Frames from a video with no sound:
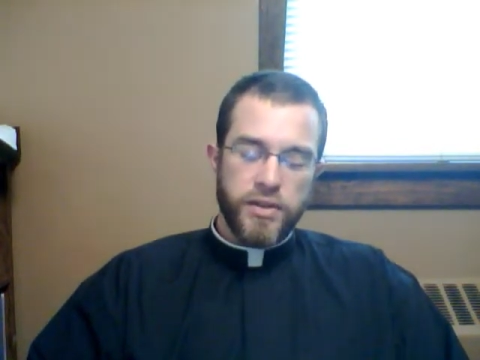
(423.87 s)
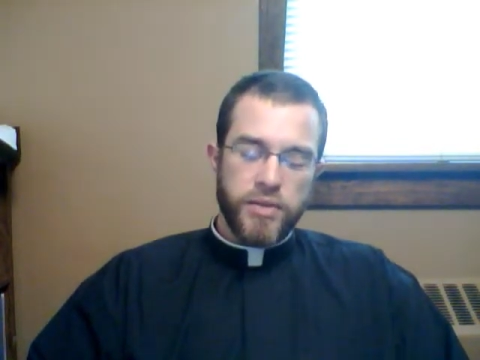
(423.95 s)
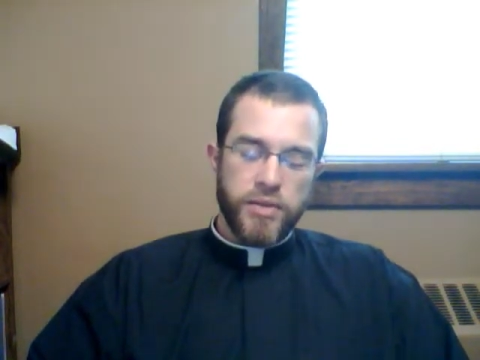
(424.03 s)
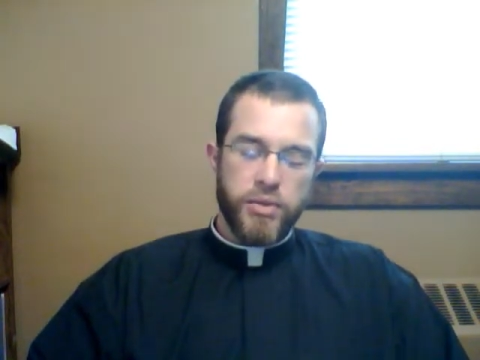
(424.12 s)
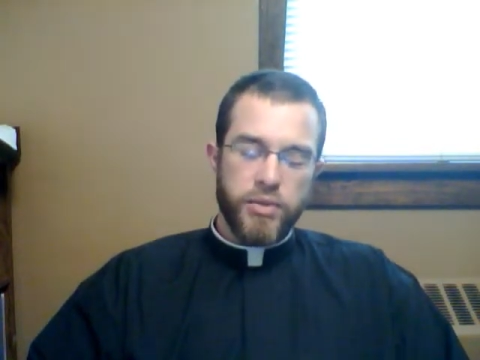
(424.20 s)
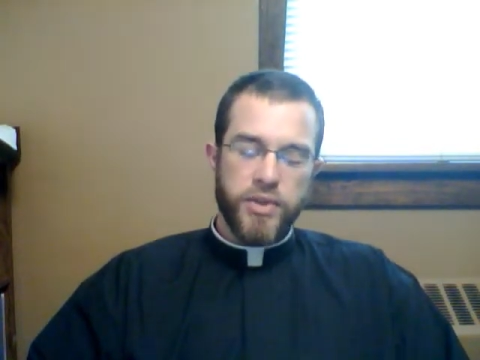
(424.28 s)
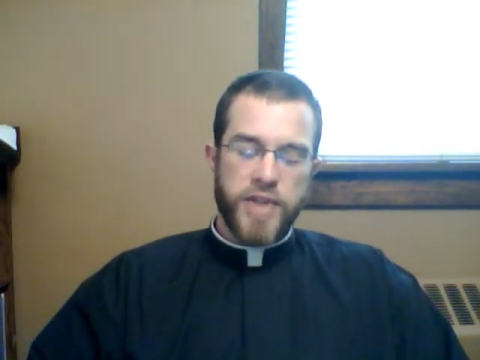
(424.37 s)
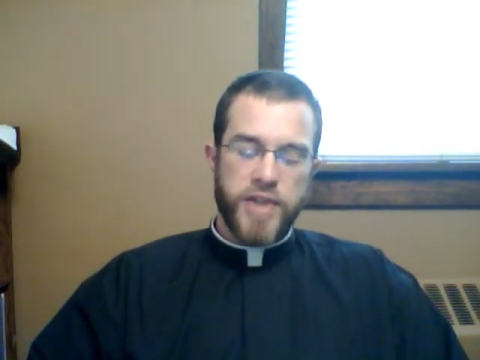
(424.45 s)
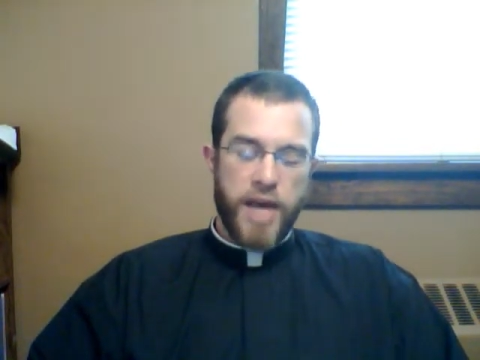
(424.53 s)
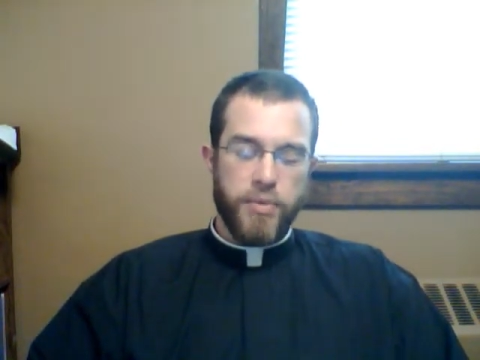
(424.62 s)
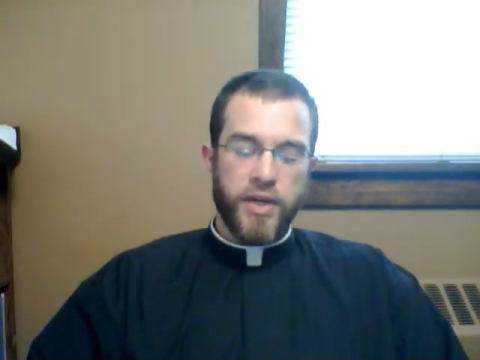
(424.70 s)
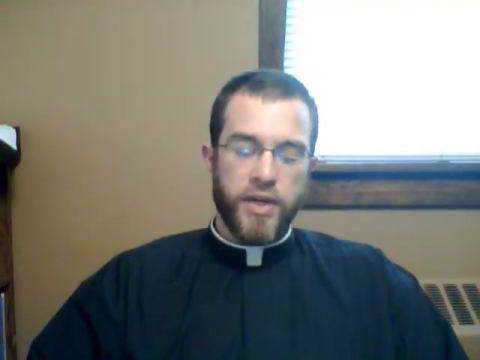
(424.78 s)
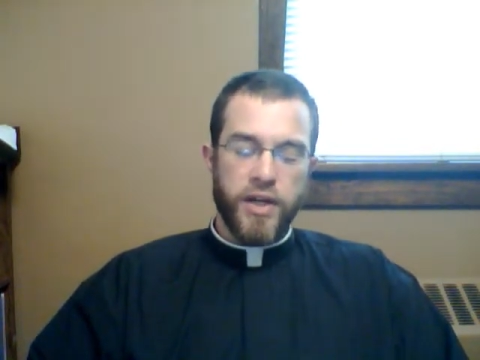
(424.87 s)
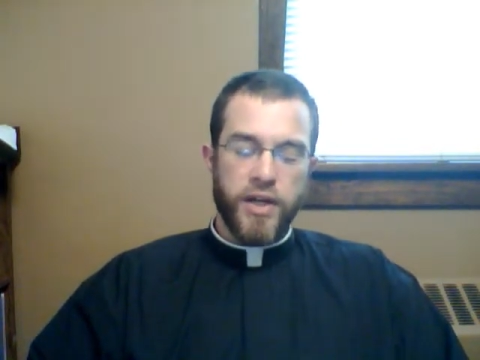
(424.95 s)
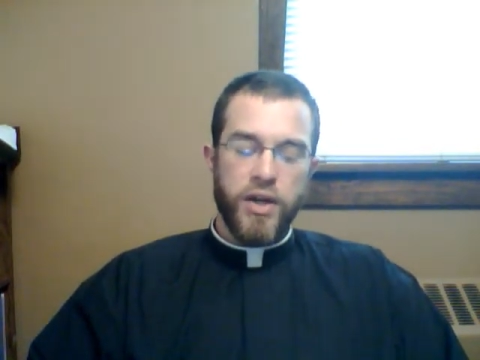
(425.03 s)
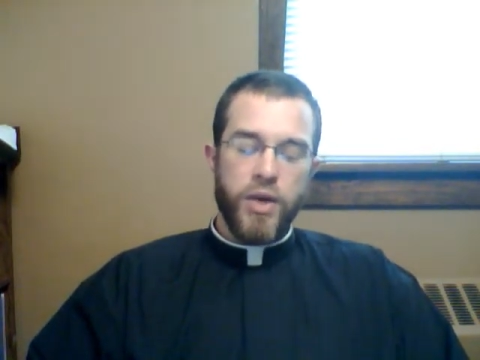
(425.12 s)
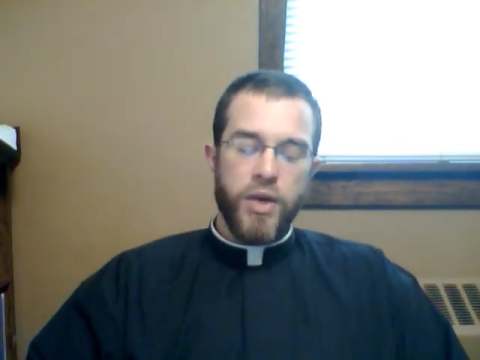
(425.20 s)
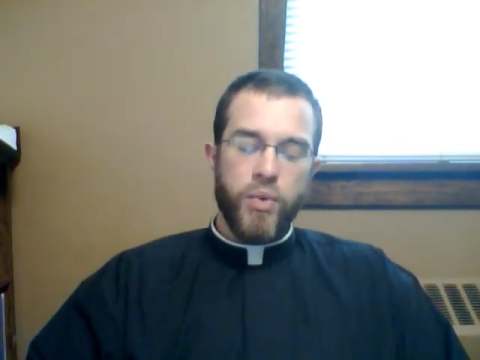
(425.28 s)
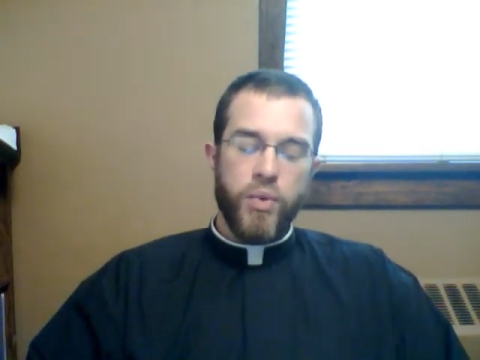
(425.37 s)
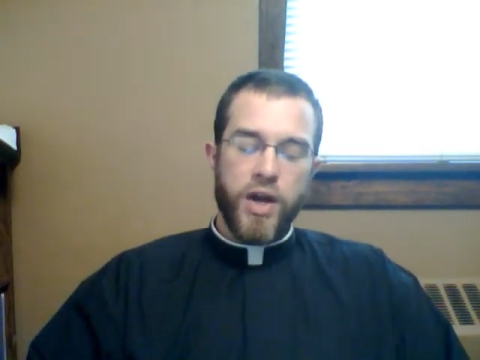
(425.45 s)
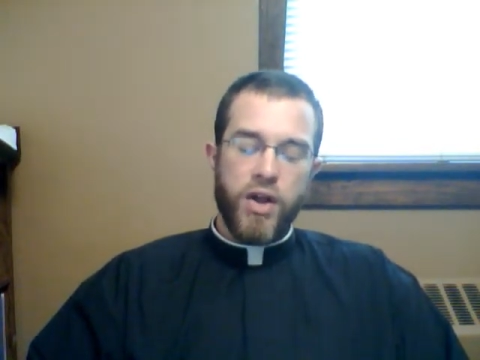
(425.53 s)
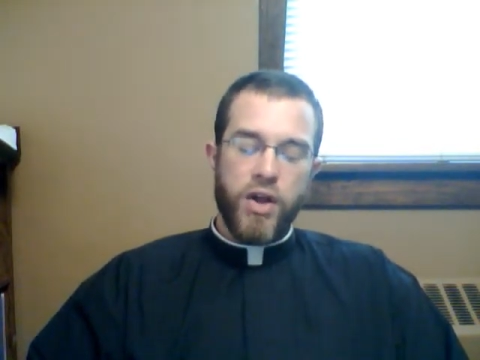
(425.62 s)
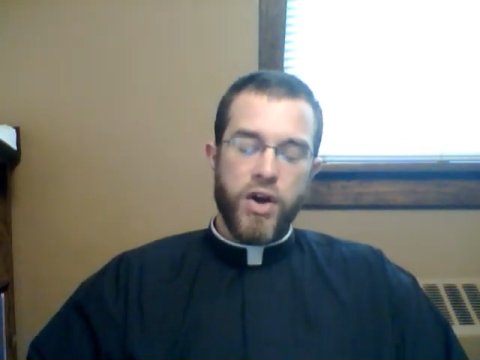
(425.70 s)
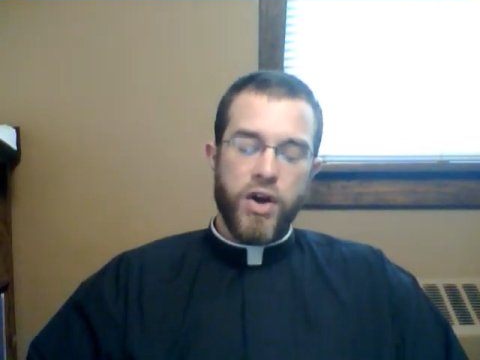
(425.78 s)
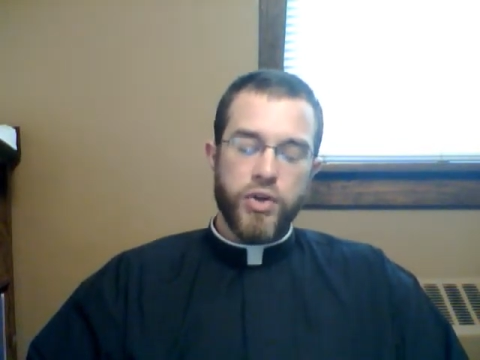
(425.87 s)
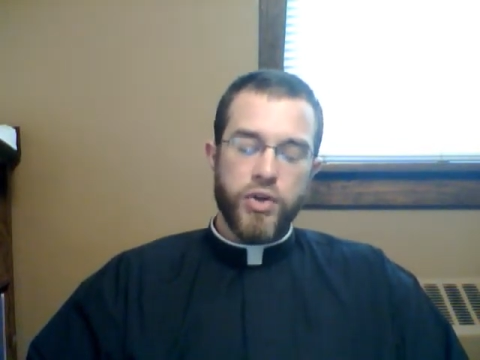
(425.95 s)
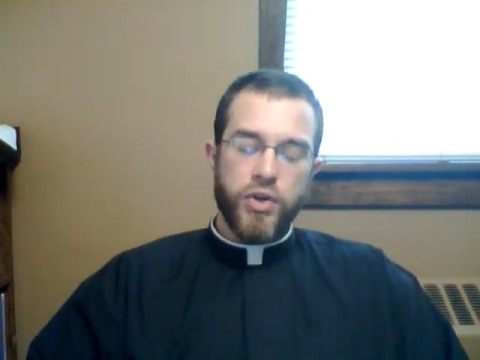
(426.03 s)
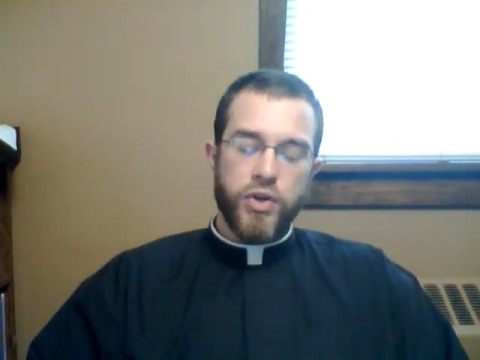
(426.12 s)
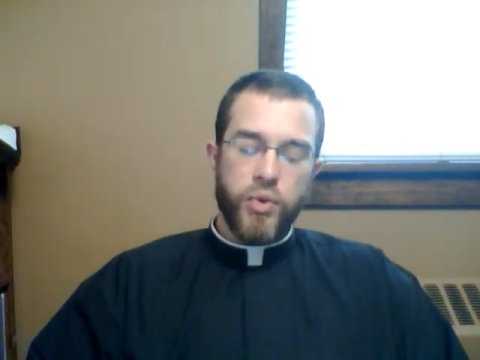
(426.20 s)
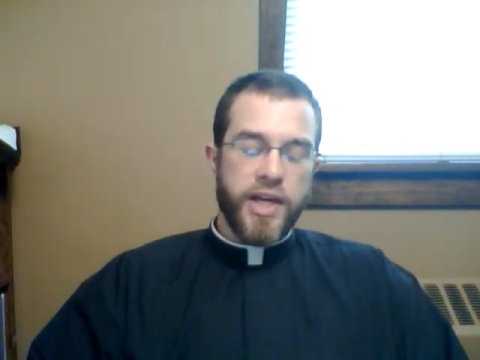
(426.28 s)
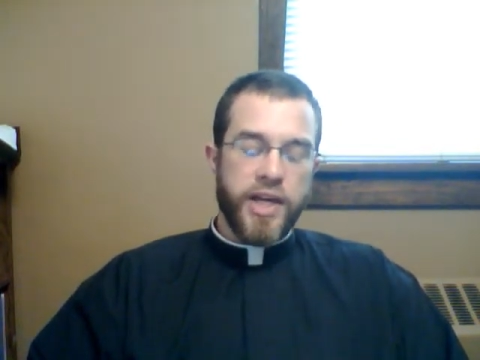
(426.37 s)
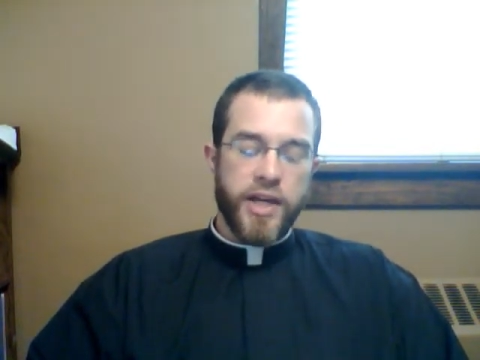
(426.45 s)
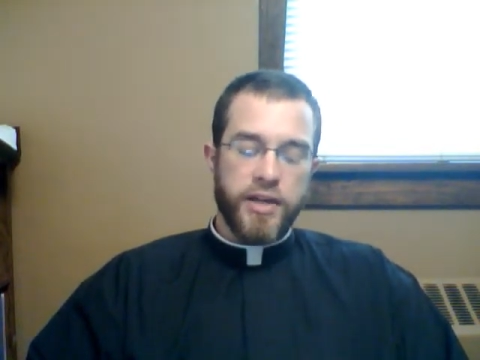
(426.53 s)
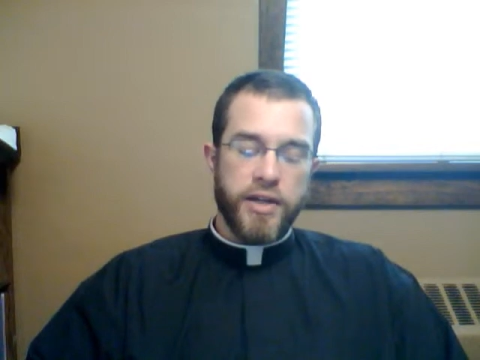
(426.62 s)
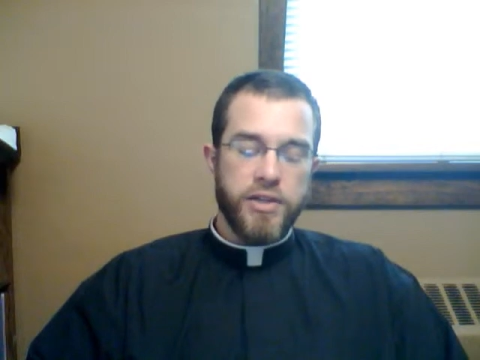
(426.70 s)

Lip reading: Well, what's happening? Well, our qui,